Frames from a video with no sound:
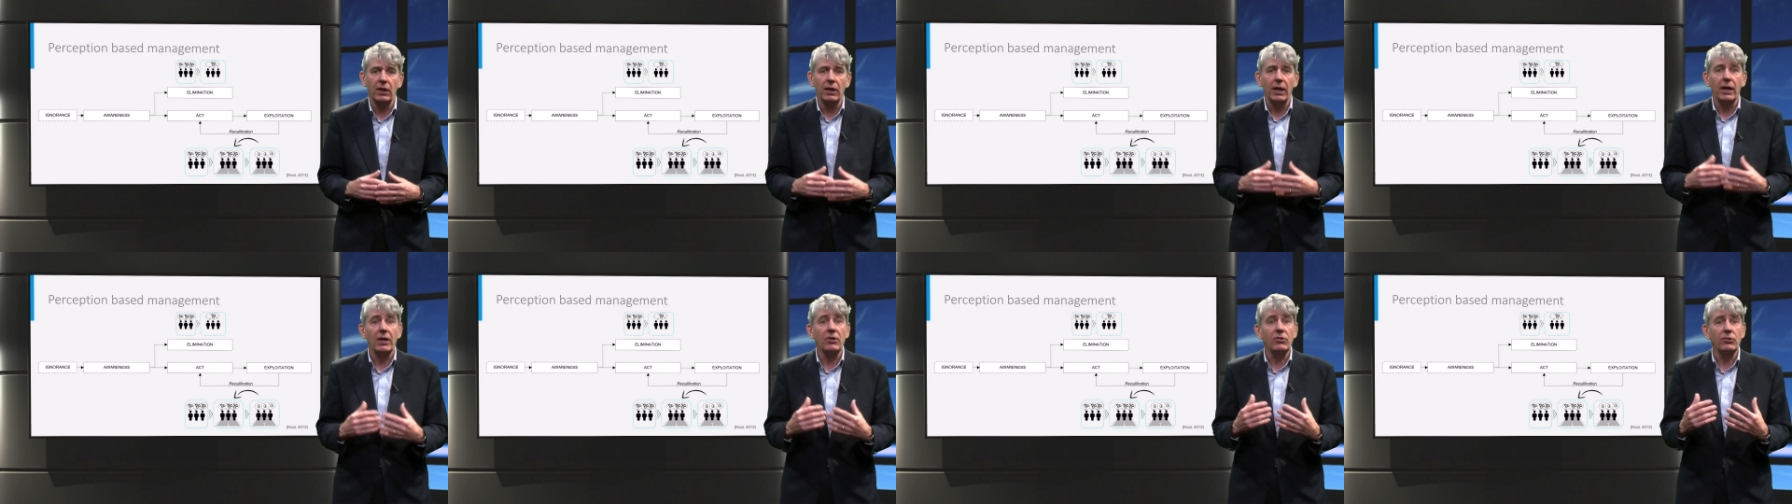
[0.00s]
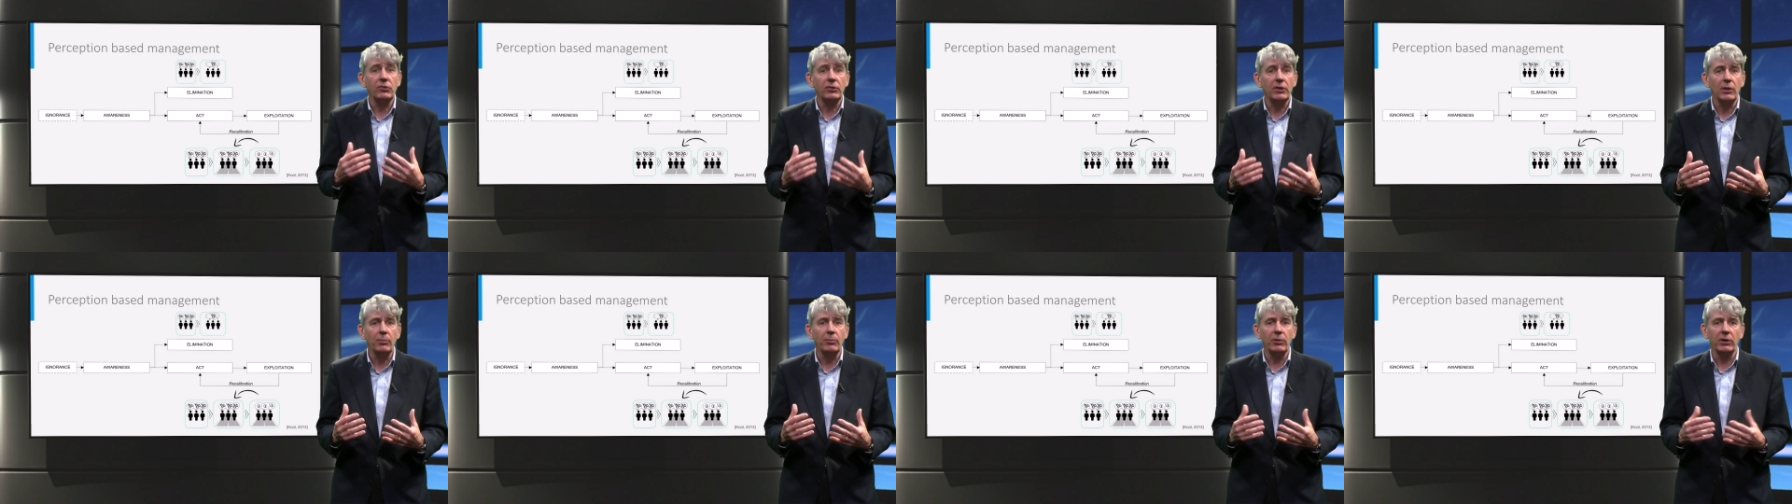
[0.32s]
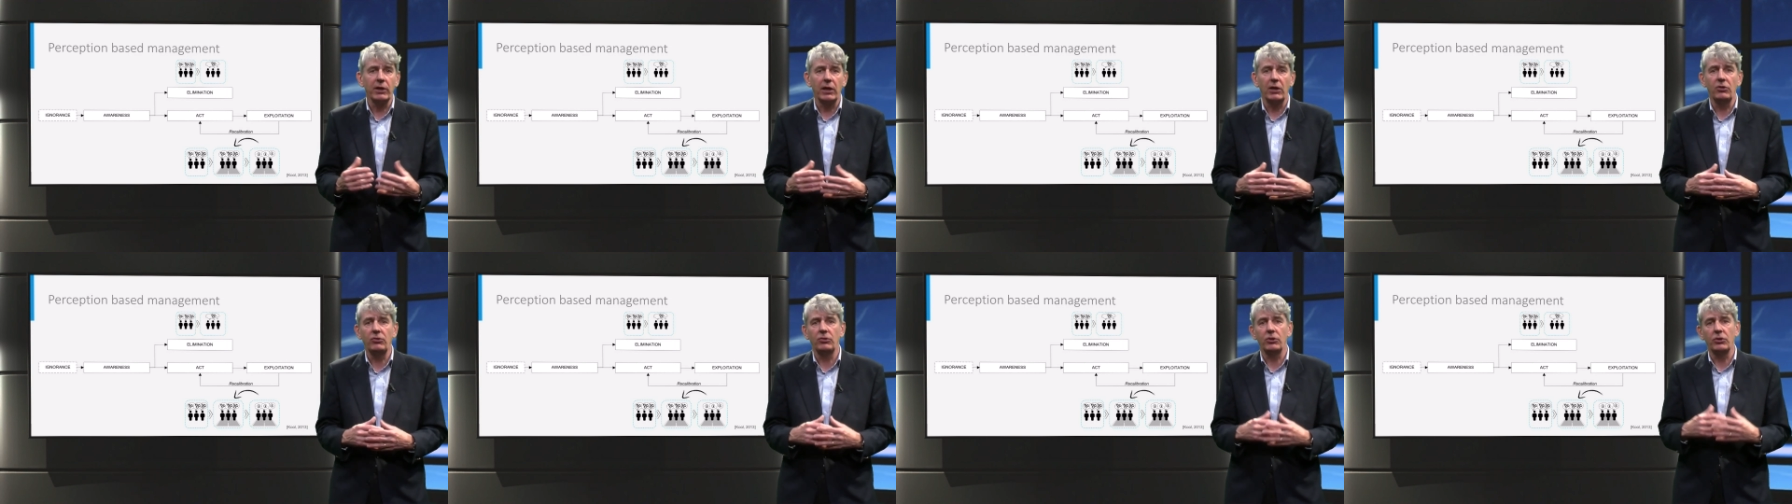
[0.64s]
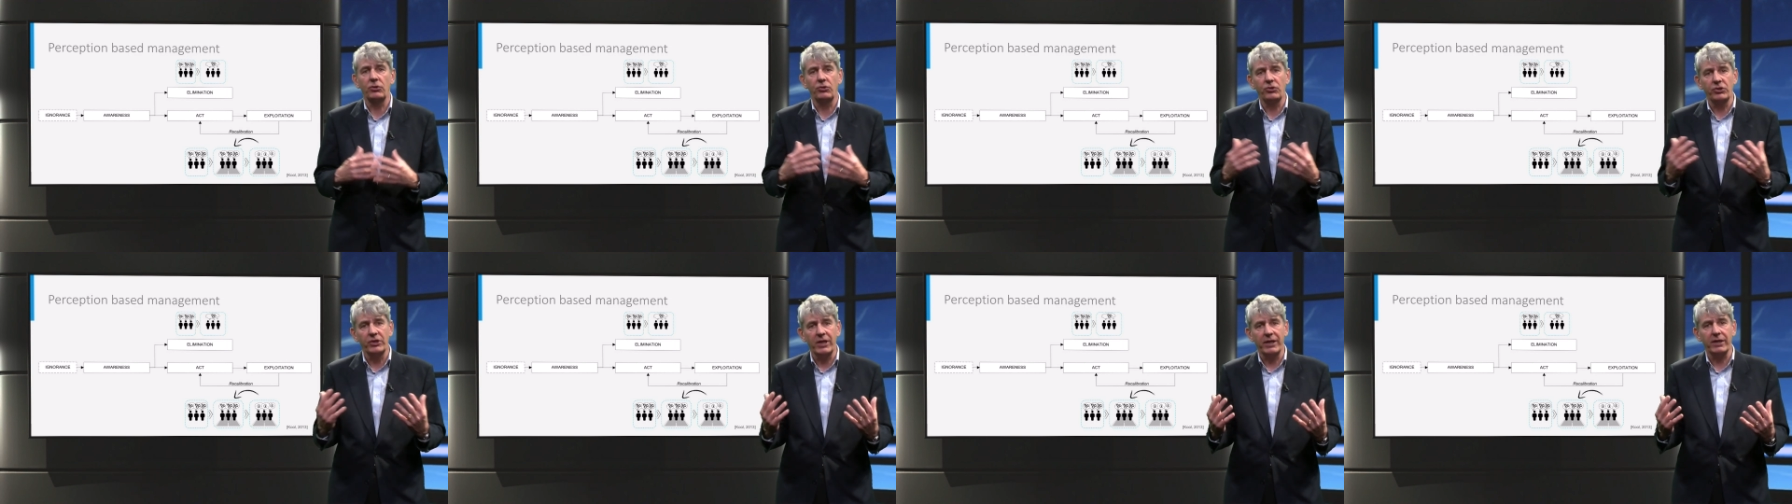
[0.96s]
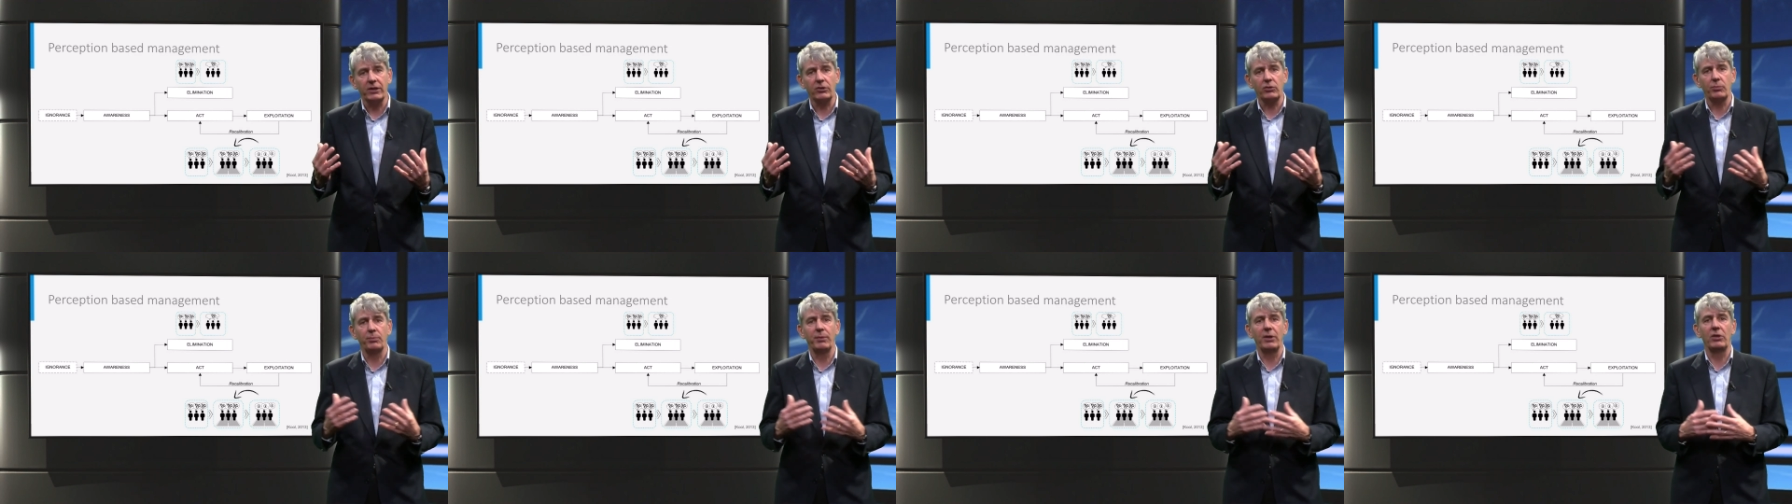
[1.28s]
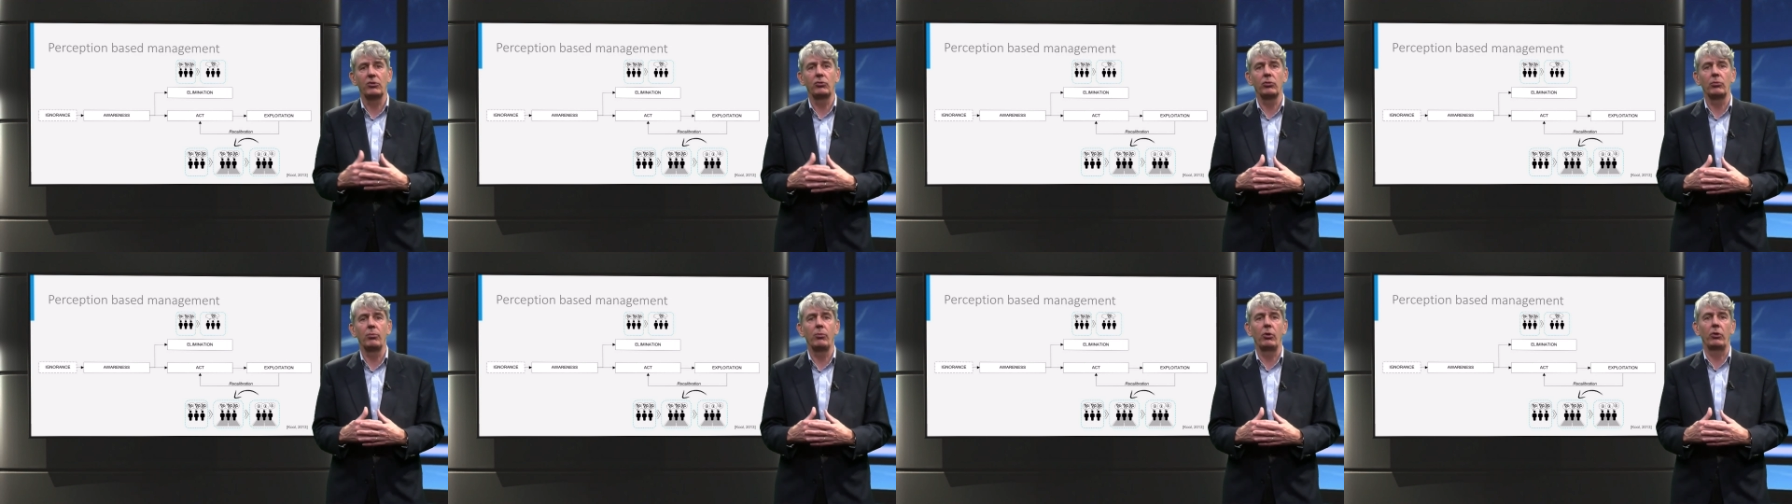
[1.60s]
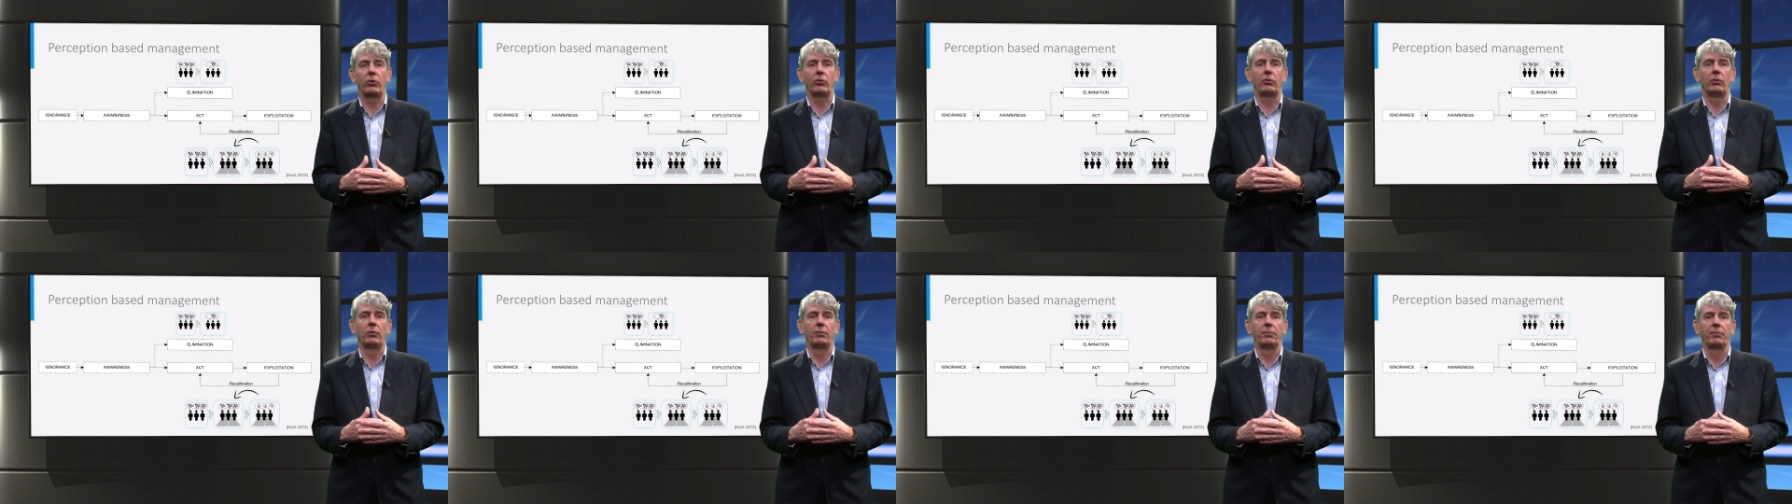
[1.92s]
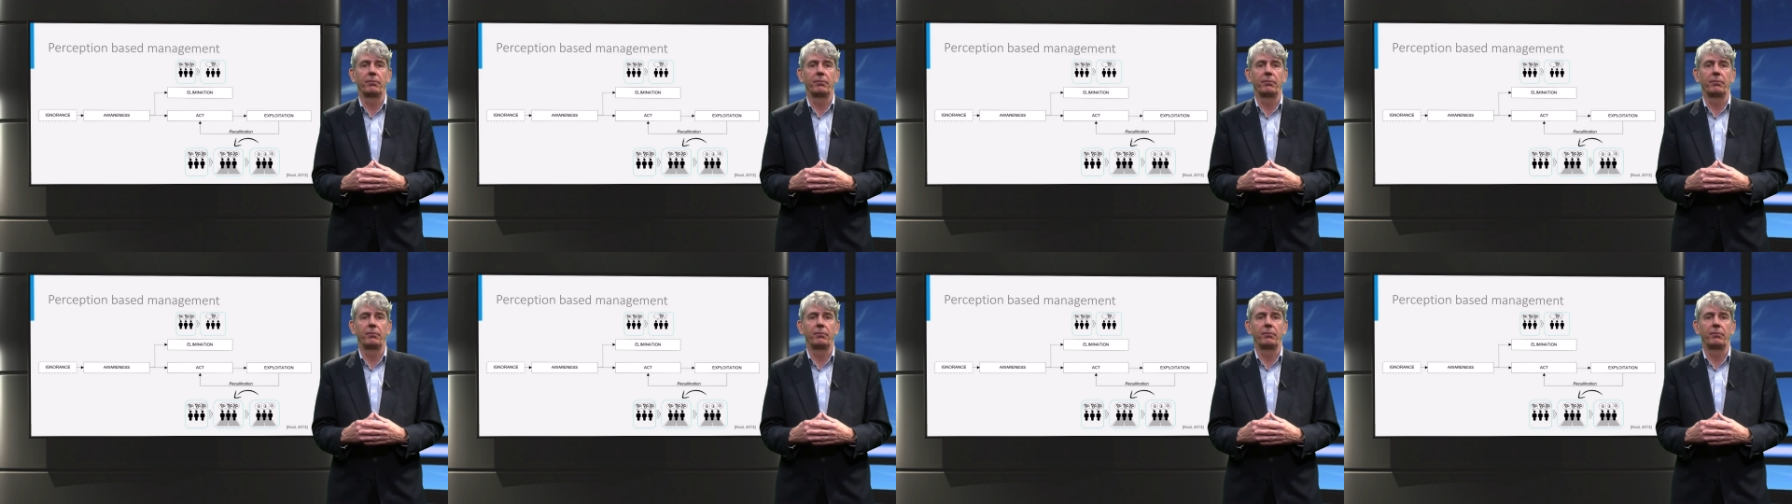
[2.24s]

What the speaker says: and stimulates a shared mental model.